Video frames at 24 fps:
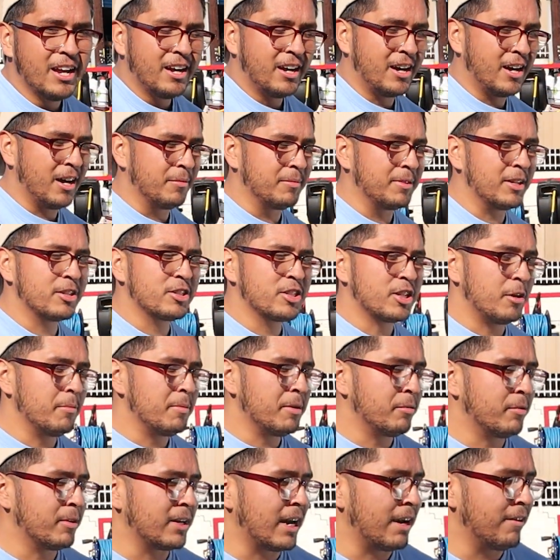They'll tell
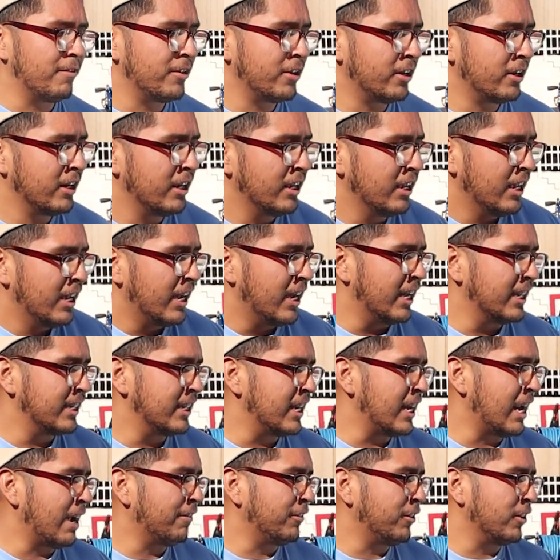me whatever, and
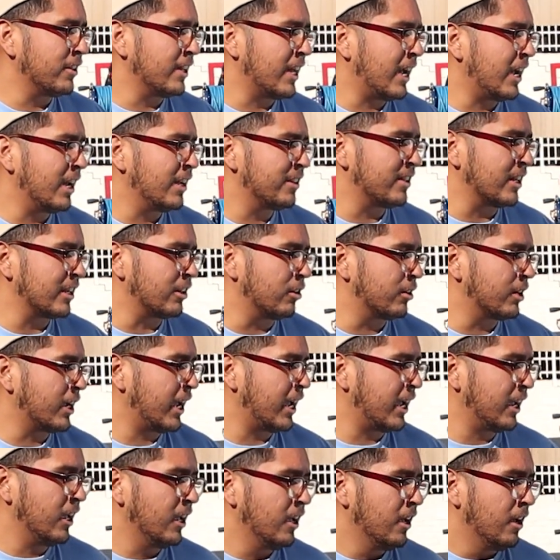then after that, it's like,
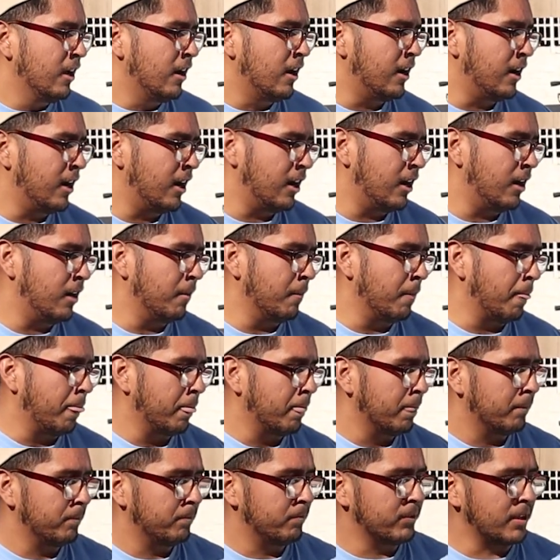okay,
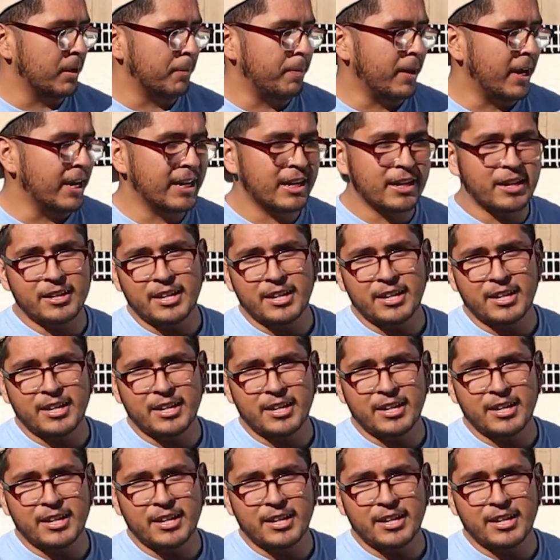depending